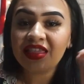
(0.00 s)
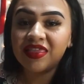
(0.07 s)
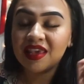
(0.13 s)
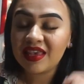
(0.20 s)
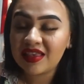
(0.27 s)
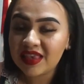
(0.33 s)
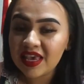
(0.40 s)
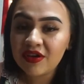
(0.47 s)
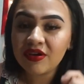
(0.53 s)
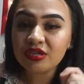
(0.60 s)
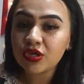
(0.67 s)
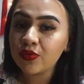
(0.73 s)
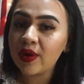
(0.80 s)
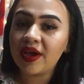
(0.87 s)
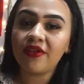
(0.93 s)

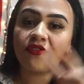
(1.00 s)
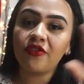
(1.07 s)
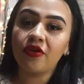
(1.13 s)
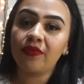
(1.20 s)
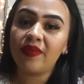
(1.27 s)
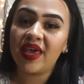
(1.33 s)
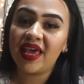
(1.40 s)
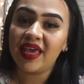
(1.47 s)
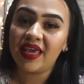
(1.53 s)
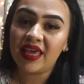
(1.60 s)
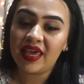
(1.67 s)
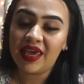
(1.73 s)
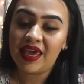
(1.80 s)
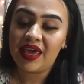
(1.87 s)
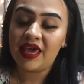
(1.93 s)
to rice you're
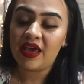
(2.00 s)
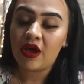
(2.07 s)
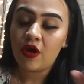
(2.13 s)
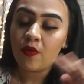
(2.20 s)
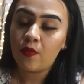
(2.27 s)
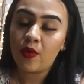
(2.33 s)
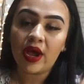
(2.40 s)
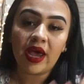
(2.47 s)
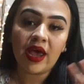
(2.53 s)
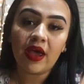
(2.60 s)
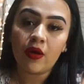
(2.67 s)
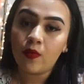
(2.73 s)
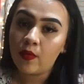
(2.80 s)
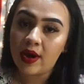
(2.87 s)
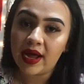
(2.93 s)
making
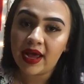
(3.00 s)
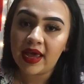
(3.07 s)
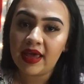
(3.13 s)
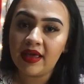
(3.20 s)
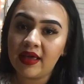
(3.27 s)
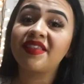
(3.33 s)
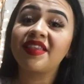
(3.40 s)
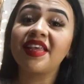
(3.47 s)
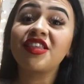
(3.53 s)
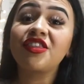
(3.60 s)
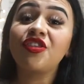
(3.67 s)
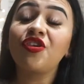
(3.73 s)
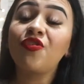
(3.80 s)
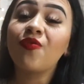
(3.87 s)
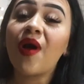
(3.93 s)
red, white, is
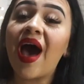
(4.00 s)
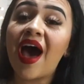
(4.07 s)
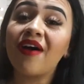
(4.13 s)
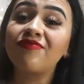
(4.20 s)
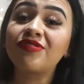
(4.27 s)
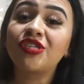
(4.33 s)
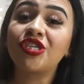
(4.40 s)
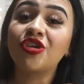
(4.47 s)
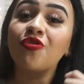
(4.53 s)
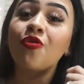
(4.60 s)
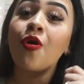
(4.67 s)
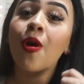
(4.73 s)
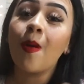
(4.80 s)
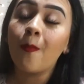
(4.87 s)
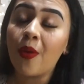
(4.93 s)
you have to
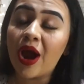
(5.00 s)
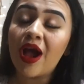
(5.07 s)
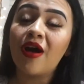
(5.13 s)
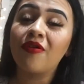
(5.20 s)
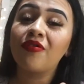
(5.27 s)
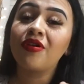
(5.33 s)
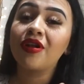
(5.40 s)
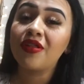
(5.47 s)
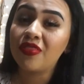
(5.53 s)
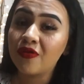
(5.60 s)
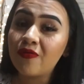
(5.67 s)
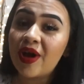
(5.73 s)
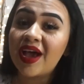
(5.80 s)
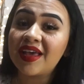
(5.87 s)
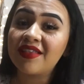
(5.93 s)
brown the
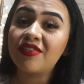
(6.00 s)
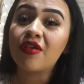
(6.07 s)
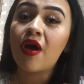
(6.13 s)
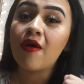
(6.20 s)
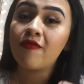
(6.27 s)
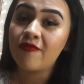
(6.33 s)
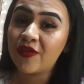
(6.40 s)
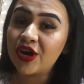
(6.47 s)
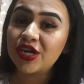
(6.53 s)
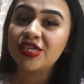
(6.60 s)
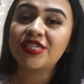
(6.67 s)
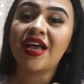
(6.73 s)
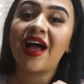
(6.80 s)
rice first.